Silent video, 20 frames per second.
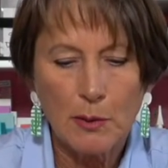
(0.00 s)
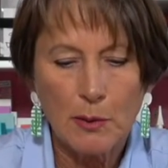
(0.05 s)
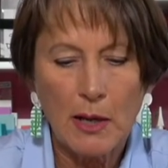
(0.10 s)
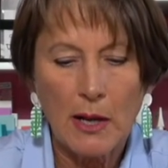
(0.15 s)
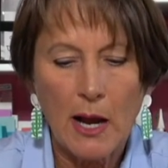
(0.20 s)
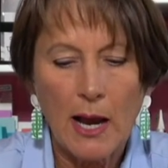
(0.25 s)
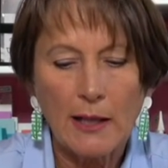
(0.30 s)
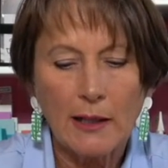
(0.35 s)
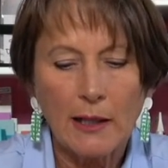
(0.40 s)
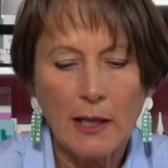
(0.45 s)
But
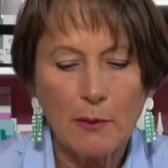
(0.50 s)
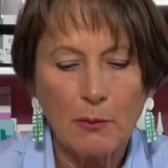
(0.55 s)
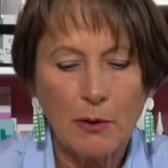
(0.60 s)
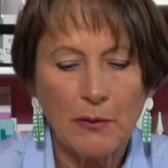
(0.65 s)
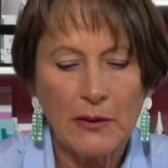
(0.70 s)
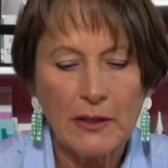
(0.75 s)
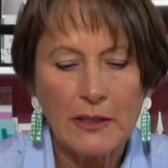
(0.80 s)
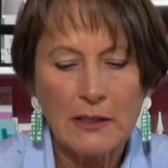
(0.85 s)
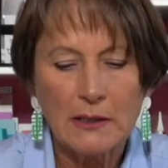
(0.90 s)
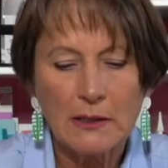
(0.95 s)
I
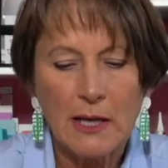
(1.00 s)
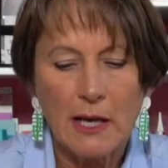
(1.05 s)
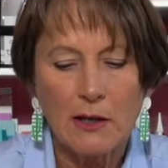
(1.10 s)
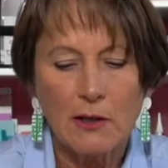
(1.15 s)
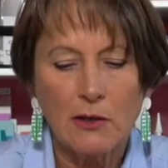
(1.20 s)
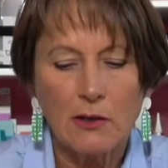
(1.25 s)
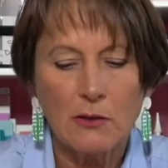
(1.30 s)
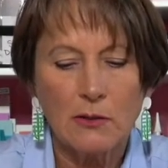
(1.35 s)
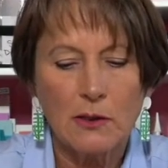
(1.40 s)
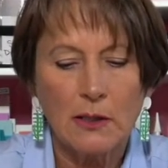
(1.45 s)
labeled this
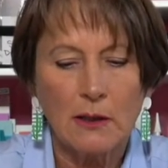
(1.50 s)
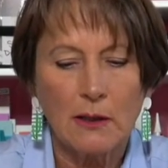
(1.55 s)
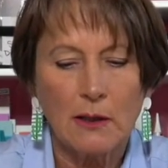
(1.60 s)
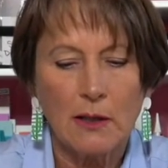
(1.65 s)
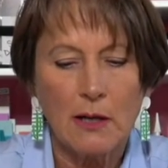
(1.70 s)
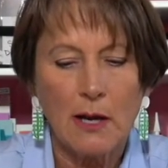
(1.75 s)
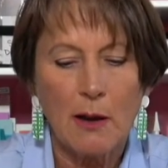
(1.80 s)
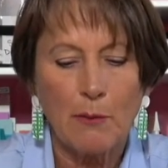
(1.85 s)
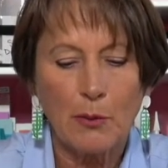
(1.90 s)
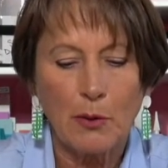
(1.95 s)
side using
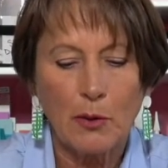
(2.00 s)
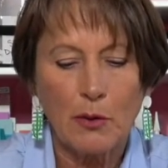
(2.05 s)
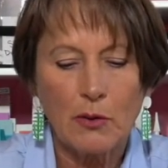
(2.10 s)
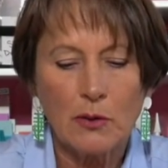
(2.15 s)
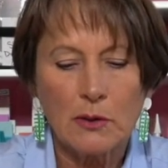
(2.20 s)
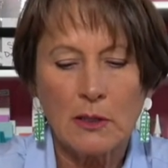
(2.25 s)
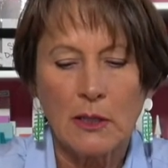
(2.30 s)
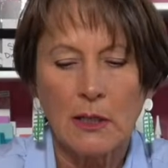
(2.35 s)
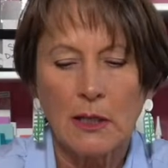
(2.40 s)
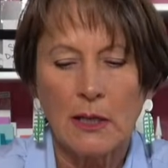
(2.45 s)
the
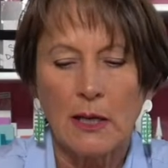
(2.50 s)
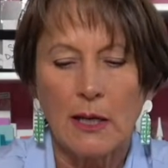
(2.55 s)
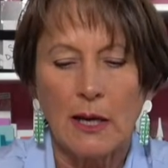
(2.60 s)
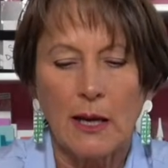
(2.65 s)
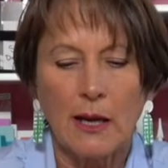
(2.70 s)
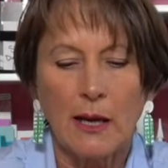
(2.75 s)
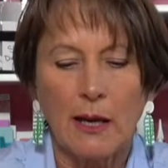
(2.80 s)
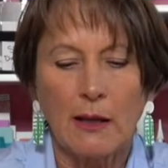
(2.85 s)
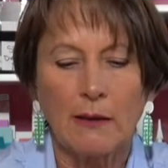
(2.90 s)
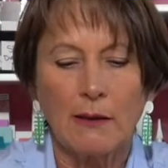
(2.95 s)
numbers
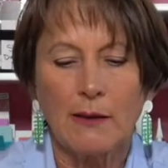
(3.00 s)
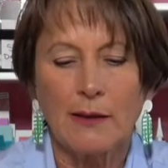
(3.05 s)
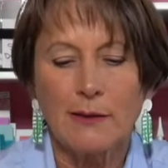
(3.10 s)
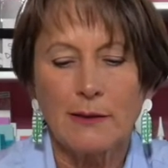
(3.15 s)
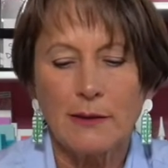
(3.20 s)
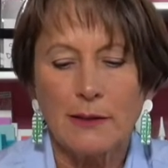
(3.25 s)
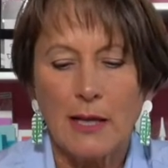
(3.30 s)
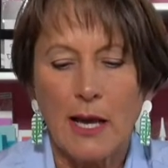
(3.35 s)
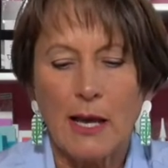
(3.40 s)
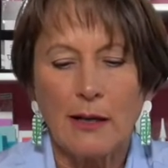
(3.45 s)
and
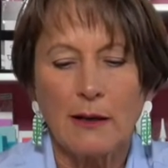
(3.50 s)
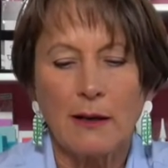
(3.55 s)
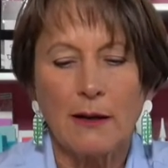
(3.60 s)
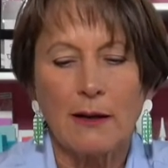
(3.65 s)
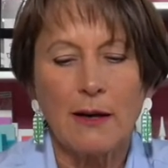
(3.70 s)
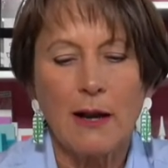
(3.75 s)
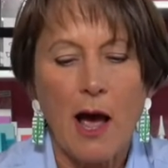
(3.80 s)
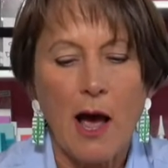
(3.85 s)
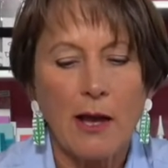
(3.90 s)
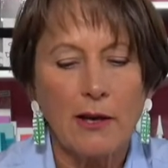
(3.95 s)
this side
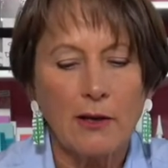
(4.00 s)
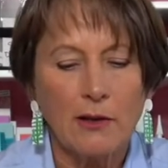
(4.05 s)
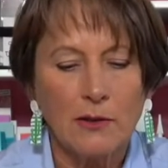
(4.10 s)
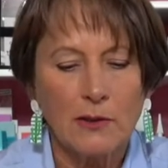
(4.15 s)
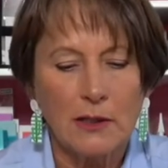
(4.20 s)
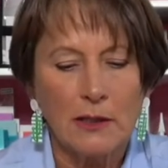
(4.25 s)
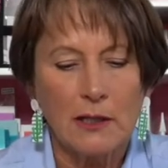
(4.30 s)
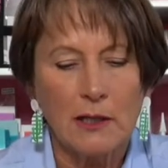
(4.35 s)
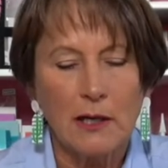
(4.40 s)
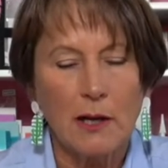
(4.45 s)
not
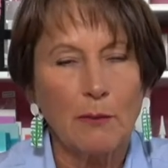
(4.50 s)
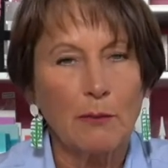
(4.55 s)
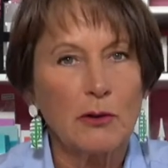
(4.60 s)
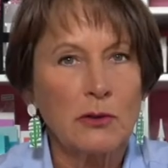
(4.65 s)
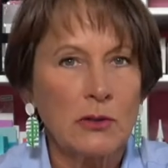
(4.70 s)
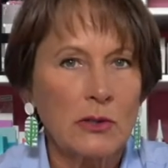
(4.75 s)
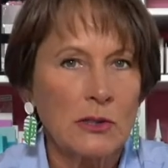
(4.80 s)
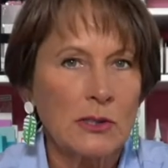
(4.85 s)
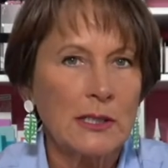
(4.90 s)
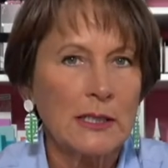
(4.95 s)
using the
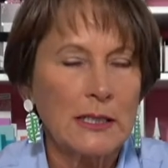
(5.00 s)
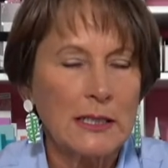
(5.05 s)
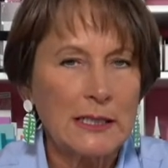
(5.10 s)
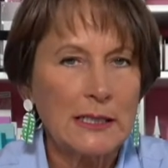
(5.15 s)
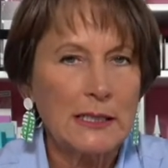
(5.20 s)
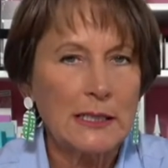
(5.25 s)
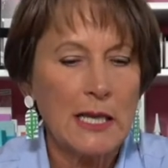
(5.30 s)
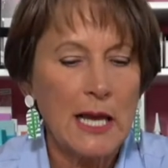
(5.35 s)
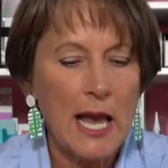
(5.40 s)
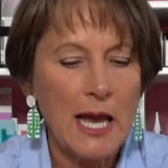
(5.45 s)
numbers, just an
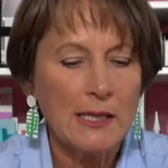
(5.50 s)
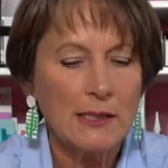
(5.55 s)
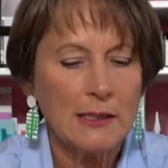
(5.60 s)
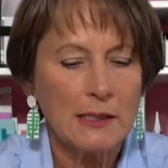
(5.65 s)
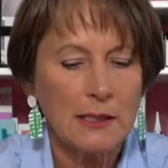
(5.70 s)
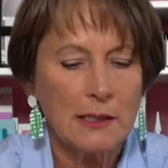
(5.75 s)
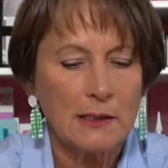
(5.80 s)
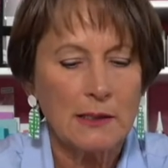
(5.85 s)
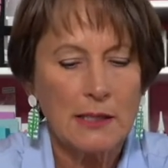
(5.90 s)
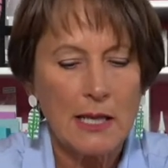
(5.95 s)
as
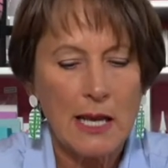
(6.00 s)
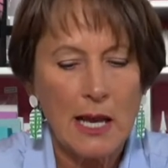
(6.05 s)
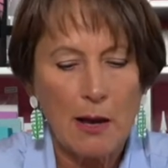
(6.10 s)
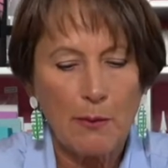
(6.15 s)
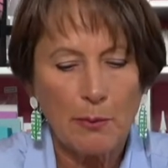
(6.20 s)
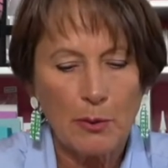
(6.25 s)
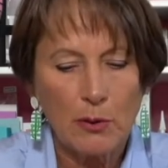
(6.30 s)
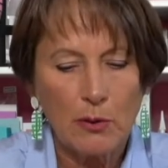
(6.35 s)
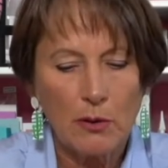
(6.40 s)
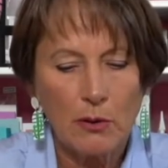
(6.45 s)
an
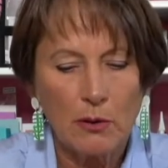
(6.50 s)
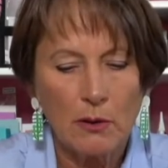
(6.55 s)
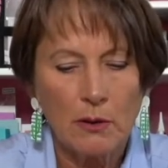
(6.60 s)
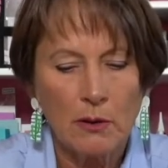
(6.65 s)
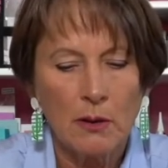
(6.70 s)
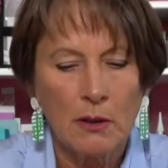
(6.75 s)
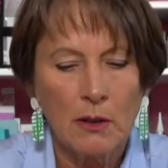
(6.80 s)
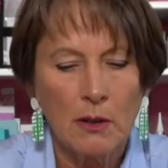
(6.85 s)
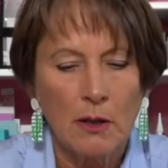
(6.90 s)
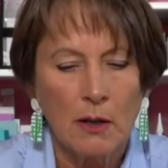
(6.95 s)

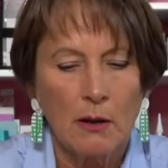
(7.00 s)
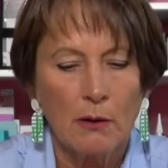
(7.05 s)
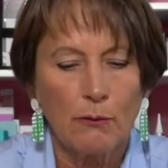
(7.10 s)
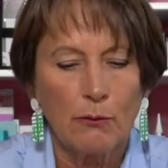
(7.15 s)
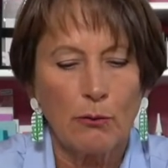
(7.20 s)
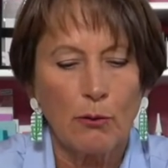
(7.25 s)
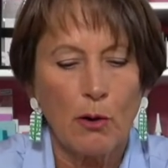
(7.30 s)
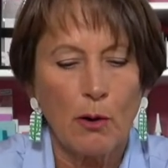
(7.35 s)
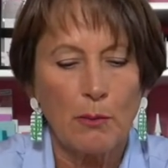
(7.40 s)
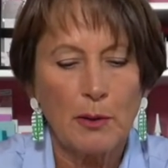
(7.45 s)
example
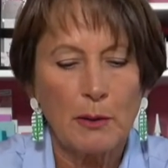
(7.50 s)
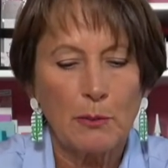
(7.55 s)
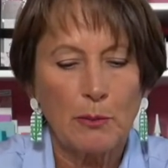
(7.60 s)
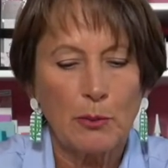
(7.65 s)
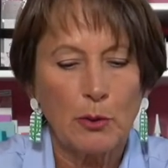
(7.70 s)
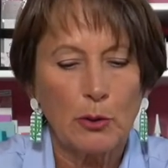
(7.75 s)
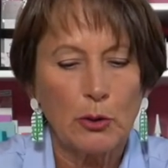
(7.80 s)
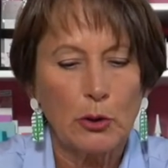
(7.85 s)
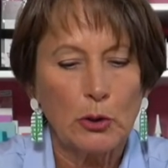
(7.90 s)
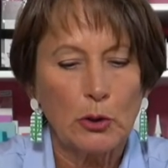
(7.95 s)
for
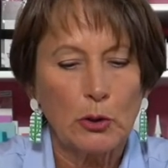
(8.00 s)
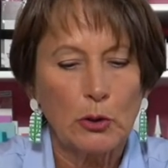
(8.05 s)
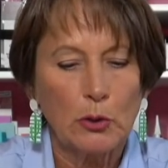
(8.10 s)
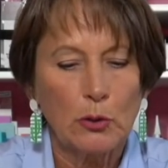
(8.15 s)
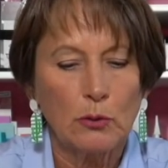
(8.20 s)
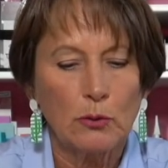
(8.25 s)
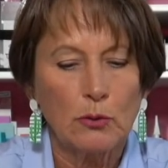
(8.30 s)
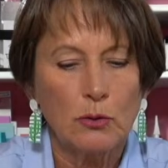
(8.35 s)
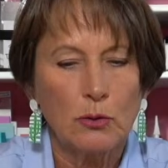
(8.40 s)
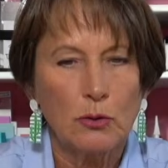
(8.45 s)
people
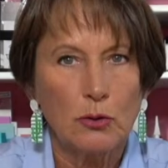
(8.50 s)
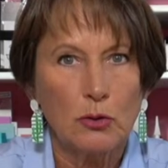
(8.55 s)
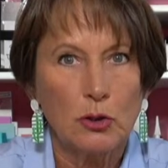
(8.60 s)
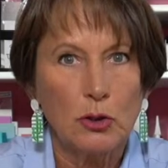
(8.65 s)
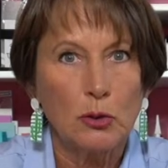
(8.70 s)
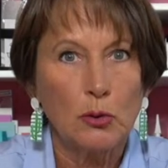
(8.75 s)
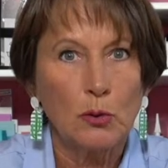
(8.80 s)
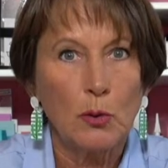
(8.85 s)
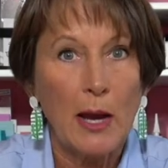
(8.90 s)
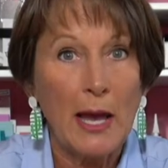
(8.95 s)
who
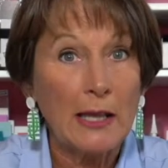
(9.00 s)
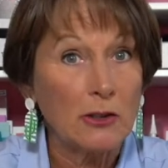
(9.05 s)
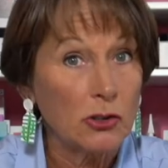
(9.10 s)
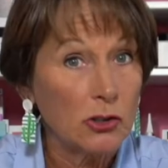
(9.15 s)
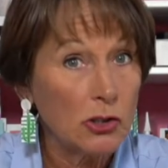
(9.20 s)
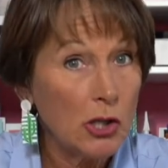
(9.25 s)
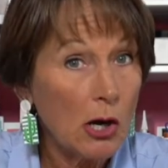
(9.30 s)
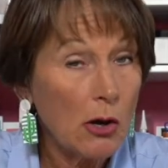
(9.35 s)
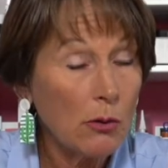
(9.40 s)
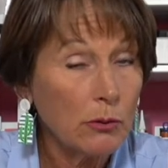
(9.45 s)
do
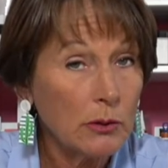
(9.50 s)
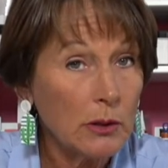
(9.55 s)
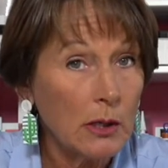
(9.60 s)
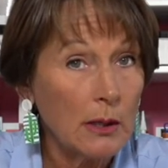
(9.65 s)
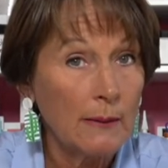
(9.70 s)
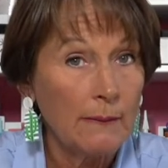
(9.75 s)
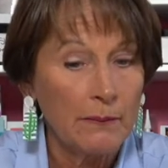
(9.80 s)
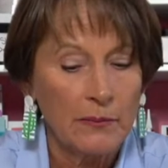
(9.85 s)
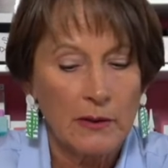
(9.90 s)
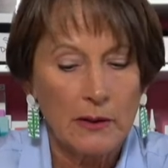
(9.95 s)
and don't
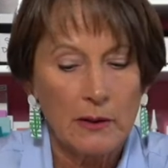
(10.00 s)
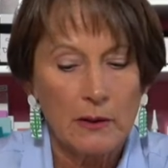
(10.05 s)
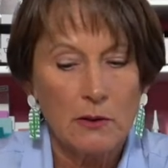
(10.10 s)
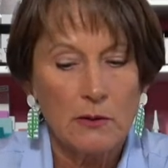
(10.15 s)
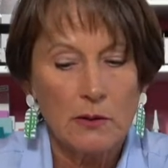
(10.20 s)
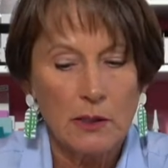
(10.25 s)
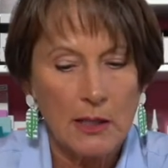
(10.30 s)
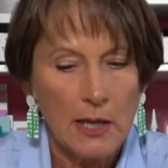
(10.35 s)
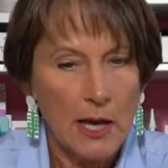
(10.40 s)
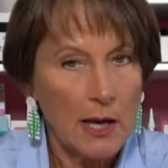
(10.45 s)

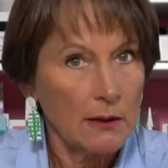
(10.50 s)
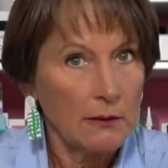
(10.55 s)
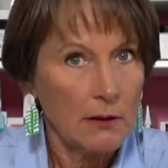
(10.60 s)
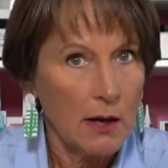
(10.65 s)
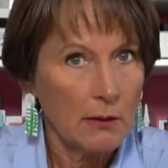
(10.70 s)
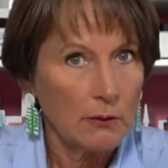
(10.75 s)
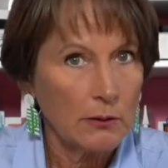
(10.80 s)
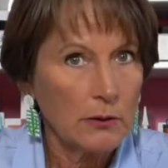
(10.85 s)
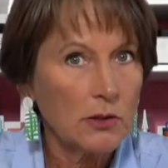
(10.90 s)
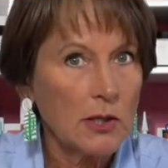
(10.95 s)
use a
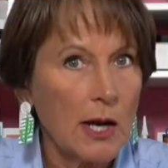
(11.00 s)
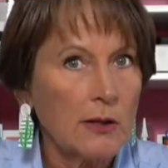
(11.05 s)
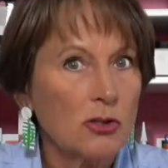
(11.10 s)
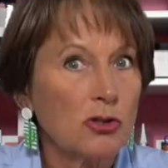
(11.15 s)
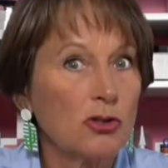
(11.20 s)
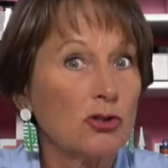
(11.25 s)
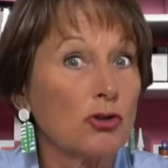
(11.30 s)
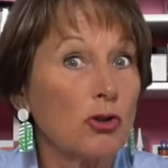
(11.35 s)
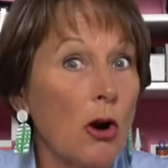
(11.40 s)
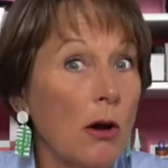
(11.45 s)
catalog, which I
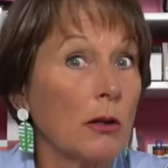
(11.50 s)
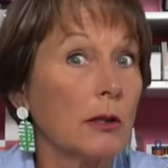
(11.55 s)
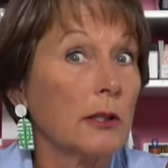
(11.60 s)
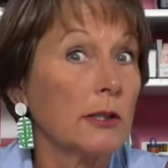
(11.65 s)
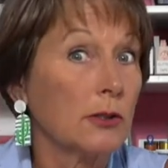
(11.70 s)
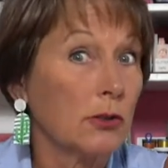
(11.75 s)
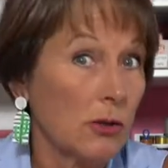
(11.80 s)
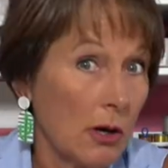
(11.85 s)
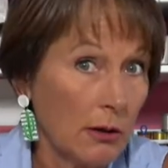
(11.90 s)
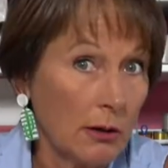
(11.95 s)

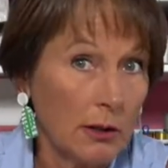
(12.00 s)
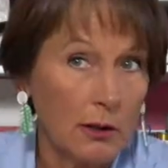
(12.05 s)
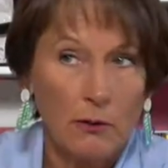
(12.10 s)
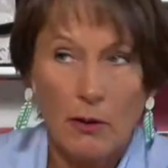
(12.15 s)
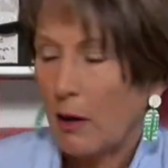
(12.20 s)
strongly, strongly